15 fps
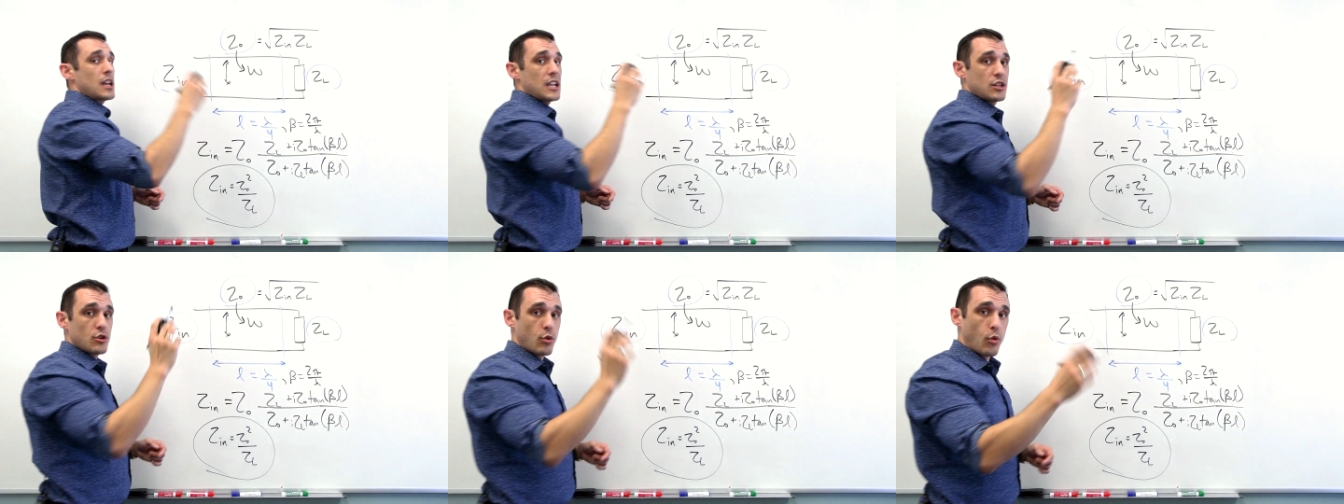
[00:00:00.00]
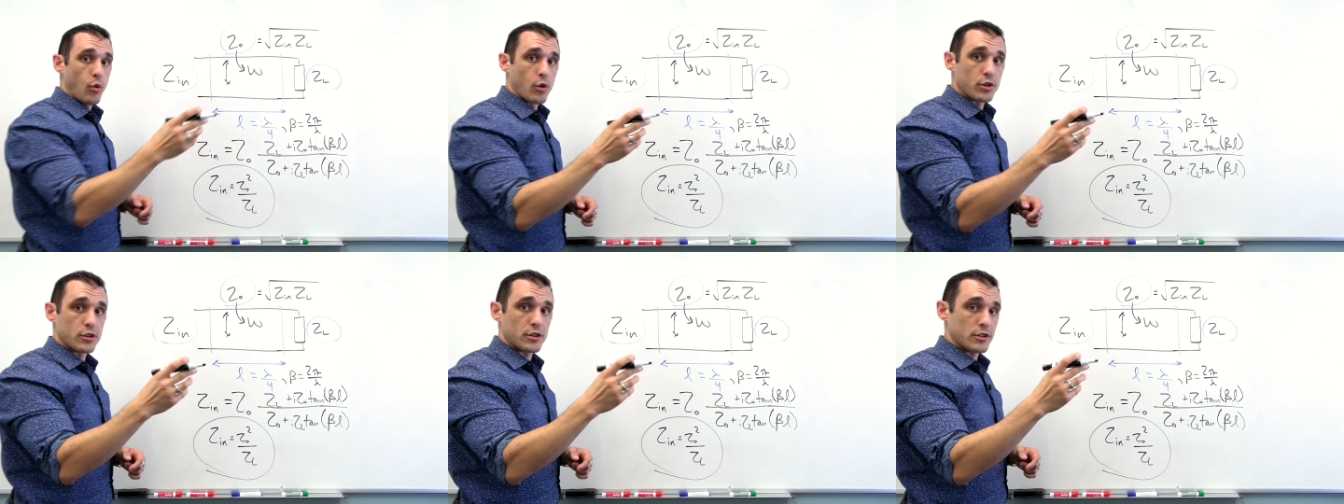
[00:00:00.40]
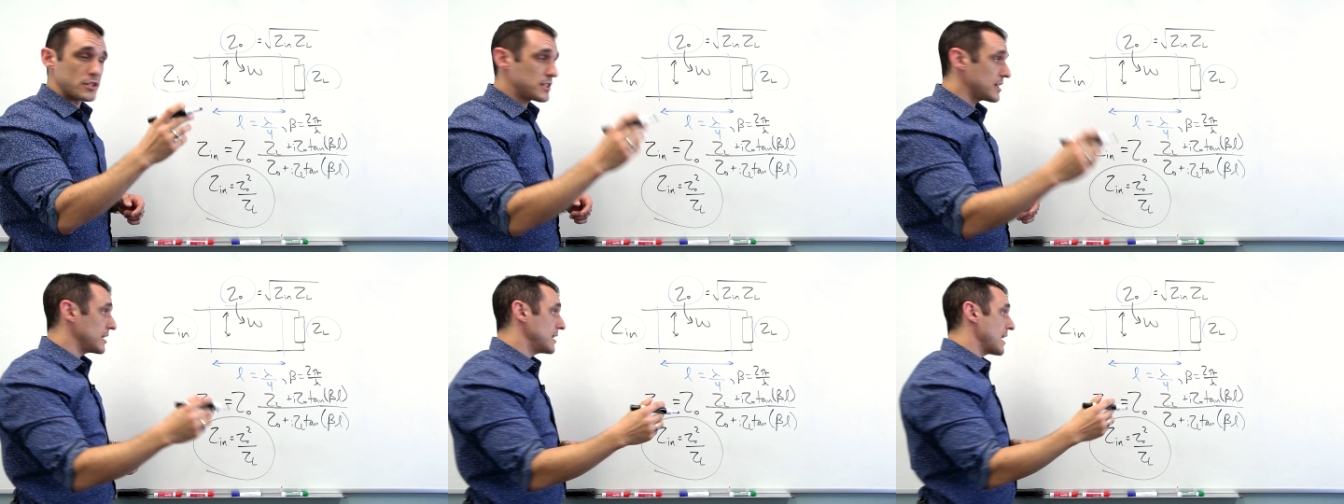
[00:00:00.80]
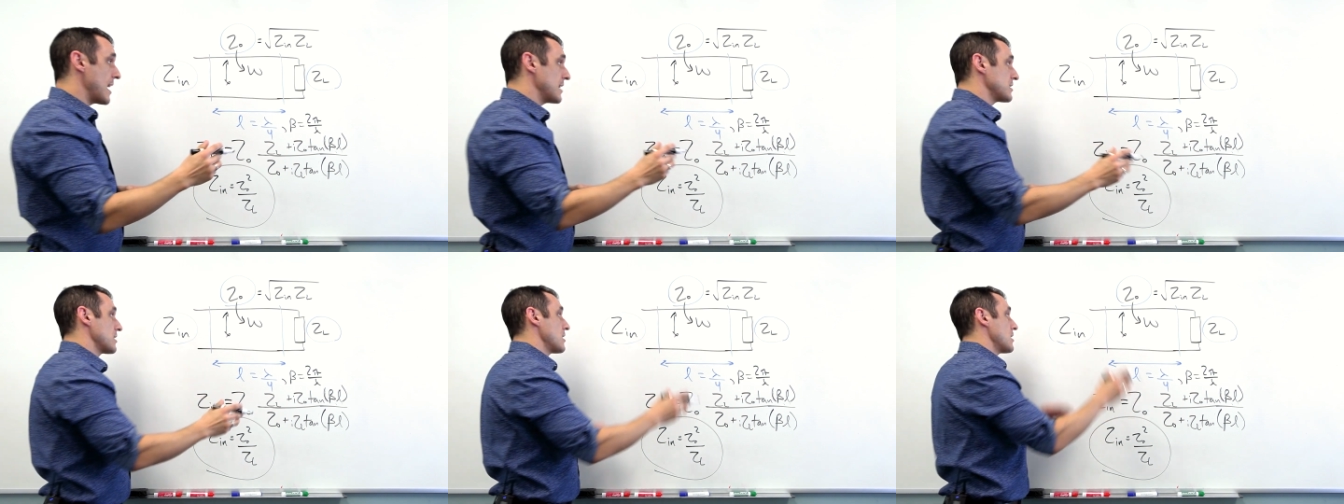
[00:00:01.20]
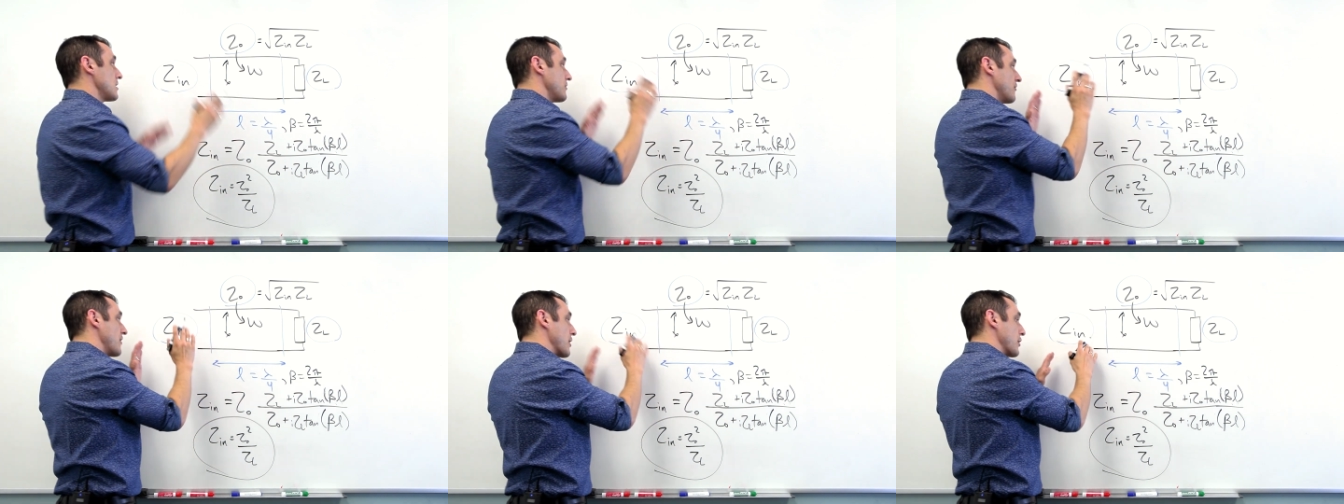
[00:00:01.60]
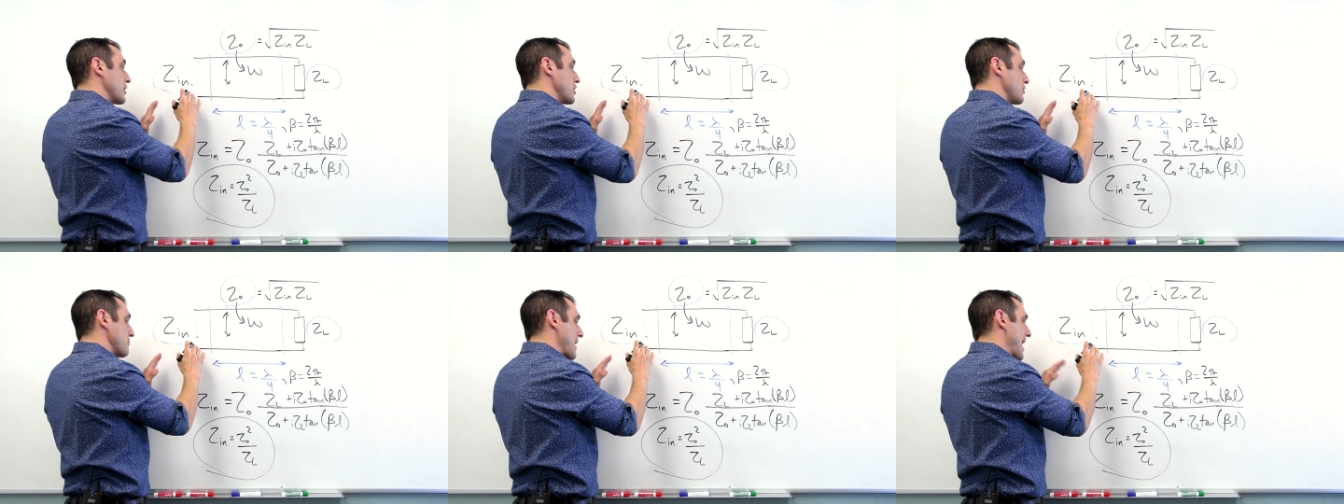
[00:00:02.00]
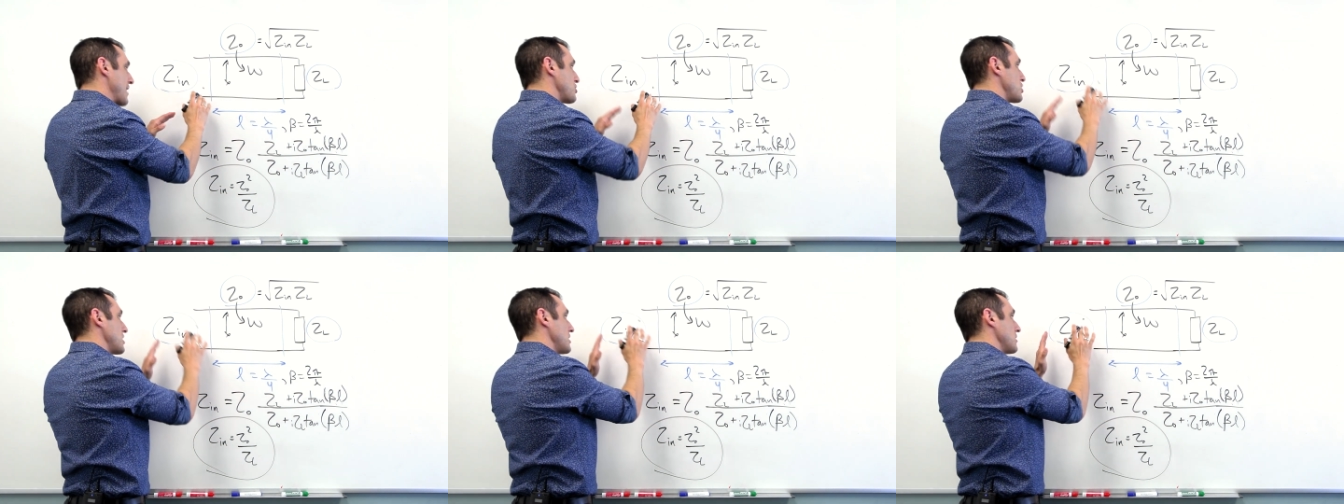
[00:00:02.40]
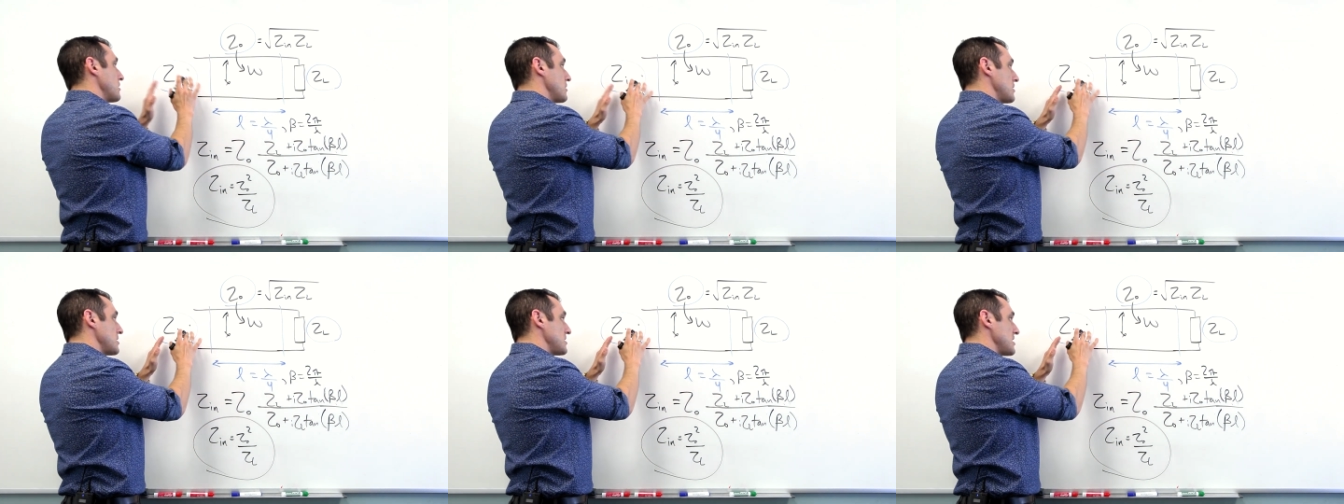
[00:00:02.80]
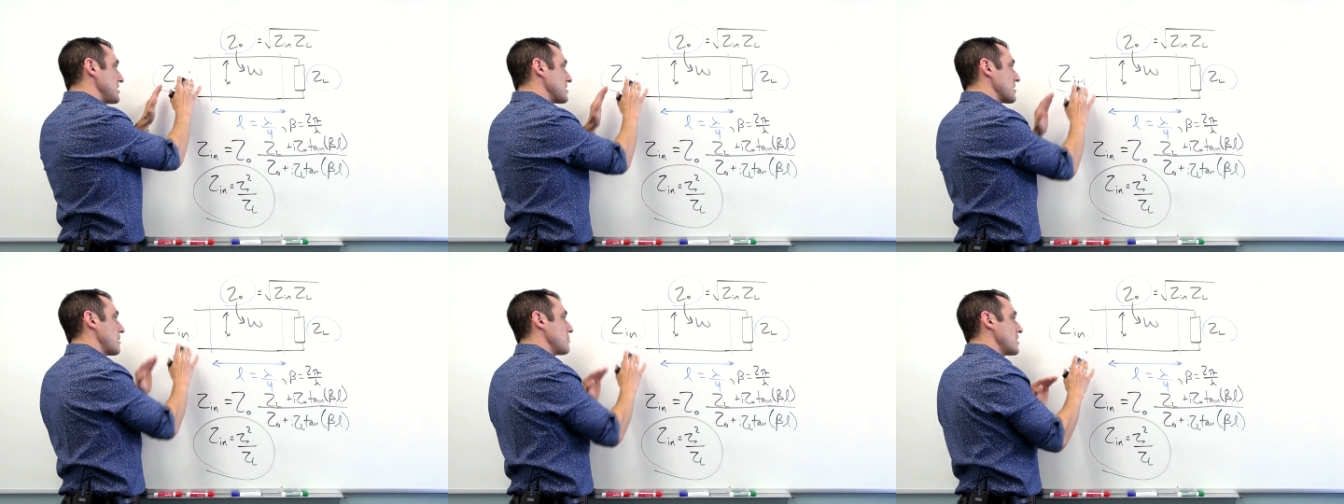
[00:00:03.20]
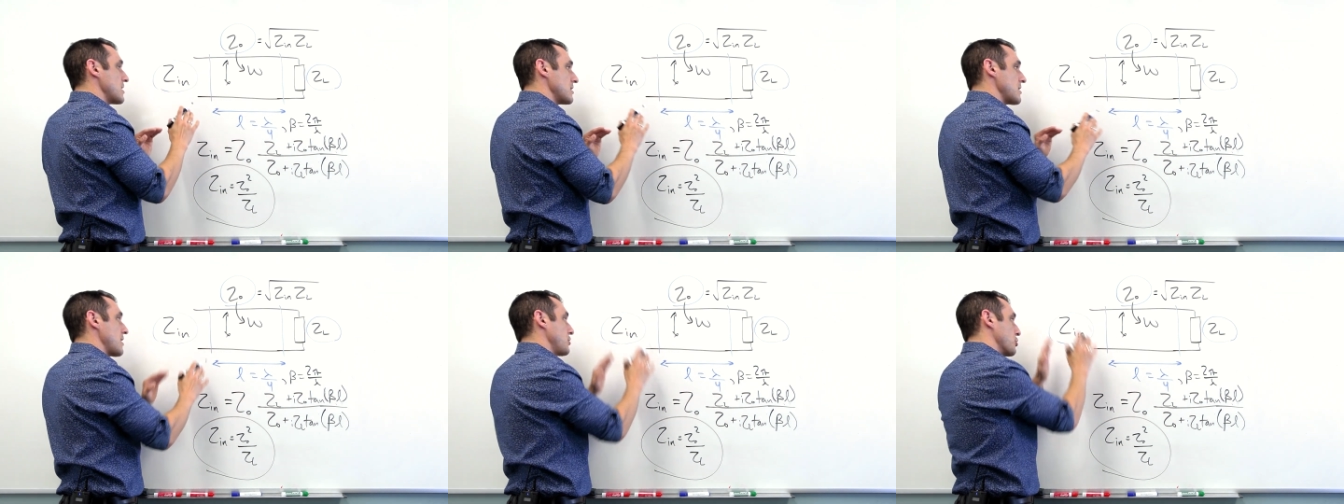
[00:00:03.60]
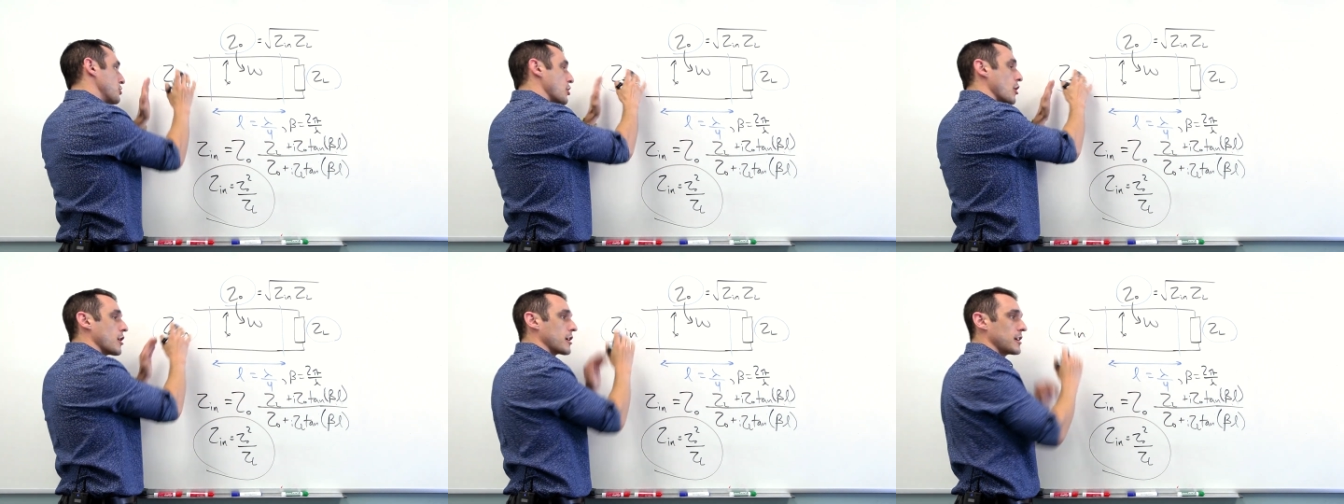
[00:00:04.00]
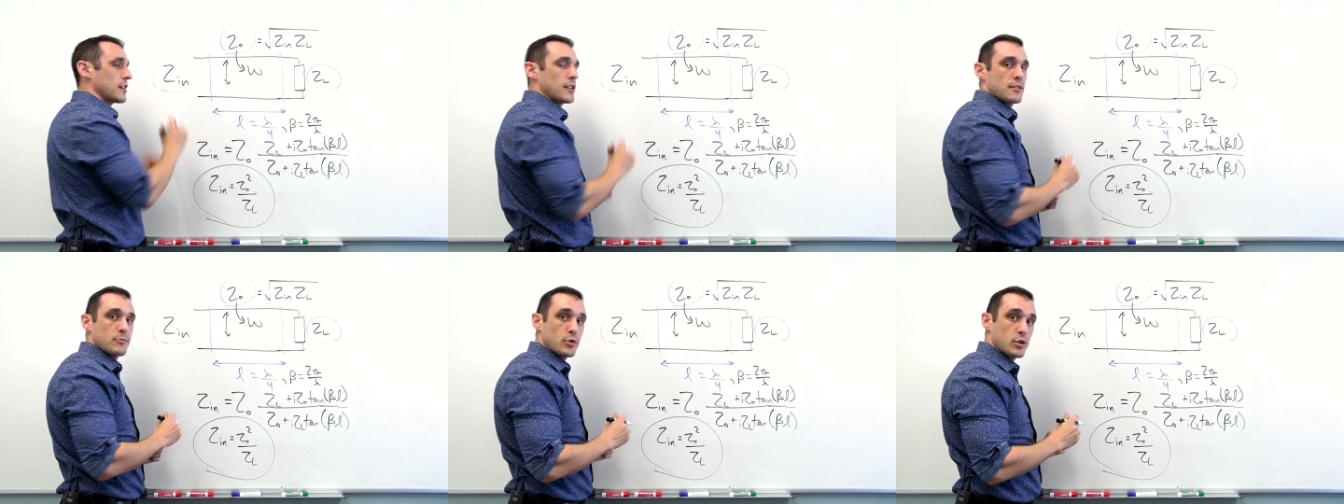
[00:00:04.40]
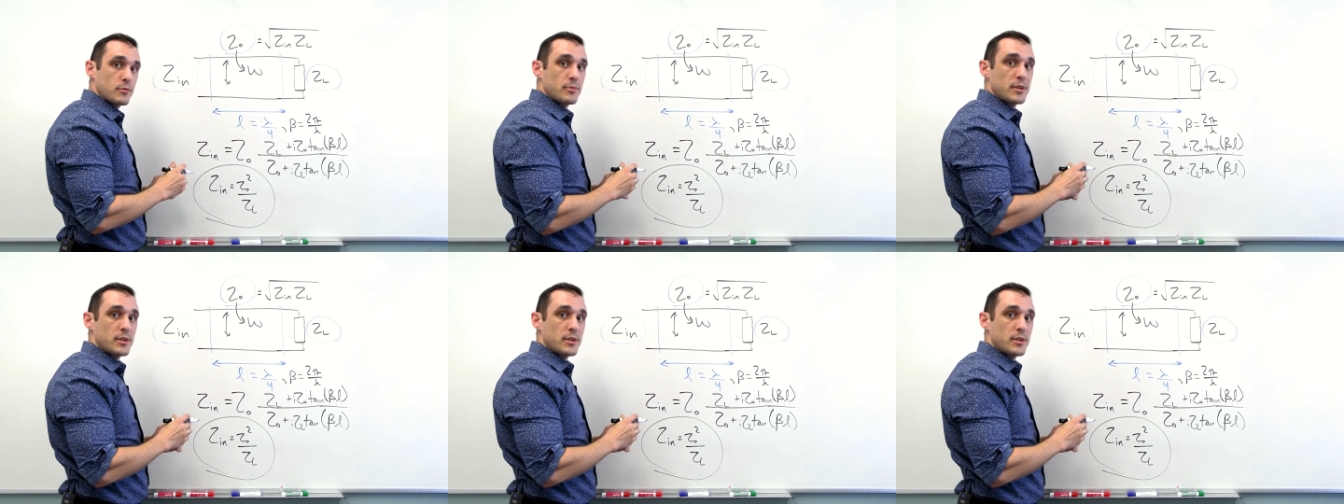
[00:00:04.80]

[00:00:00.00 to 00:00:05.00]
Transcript: in order to get very good matching to Z sub in your target input